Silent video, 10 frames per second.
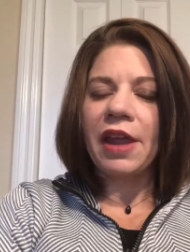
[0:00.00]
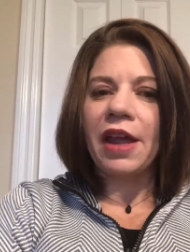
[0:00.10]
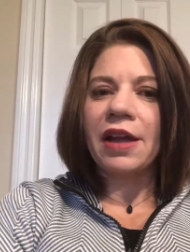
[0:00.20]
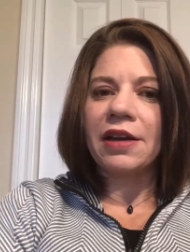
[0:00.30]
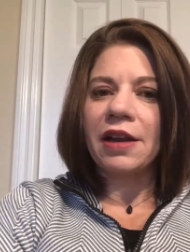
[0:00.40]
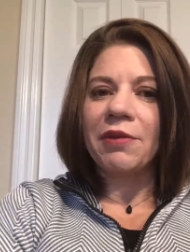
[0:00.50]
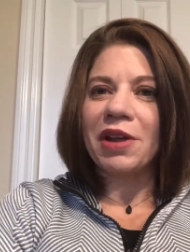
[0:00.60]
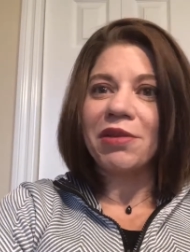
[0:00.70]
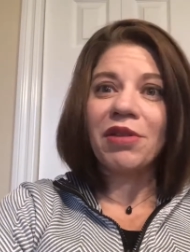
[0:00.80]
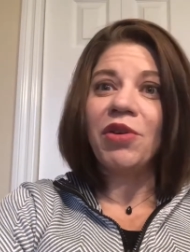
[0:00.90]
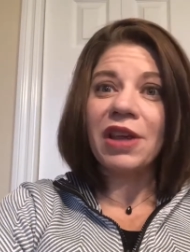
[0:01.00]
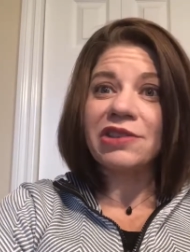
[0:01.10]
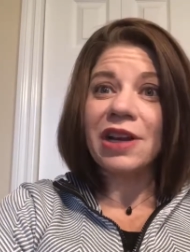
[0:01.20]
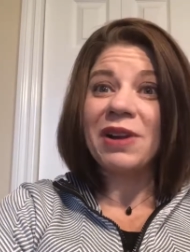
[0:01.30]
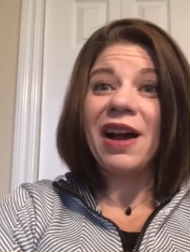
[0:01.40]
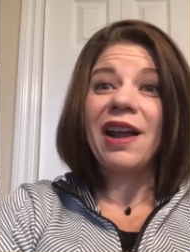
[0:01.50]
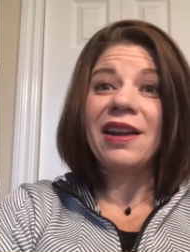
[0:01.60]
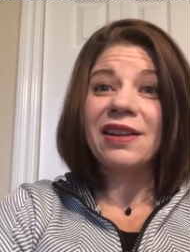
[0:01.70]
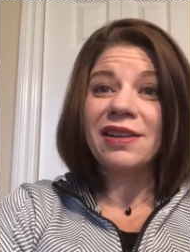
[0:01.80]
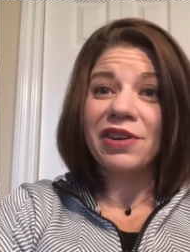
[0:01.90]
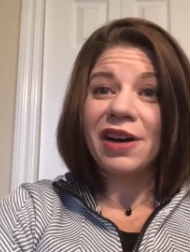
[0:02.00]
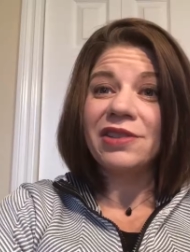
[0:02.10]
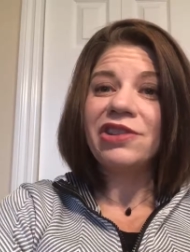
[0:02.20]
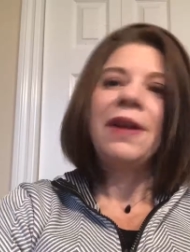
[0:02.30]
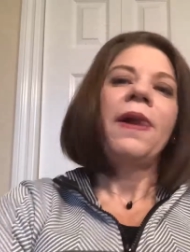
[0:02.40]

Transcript: And I would go through the whole kitchen. I would hide in the garage